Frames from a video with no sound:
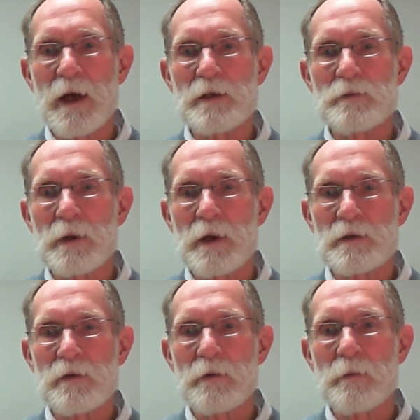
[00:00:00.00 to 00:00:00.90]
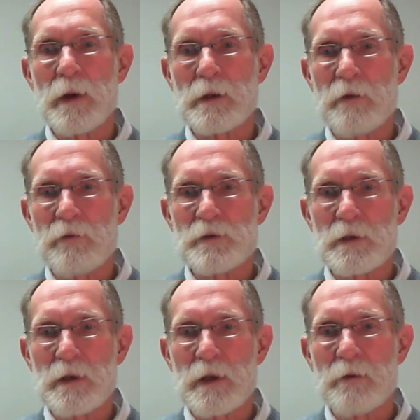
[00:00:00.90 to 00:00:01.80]
has because of a
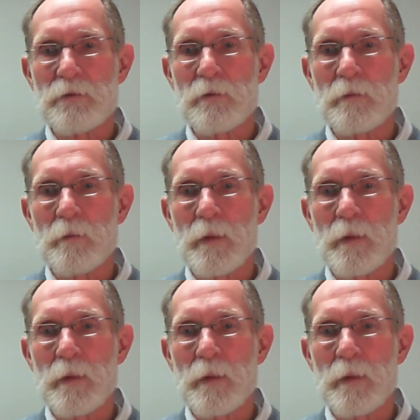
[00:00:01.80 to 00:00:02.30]
magnificent gift from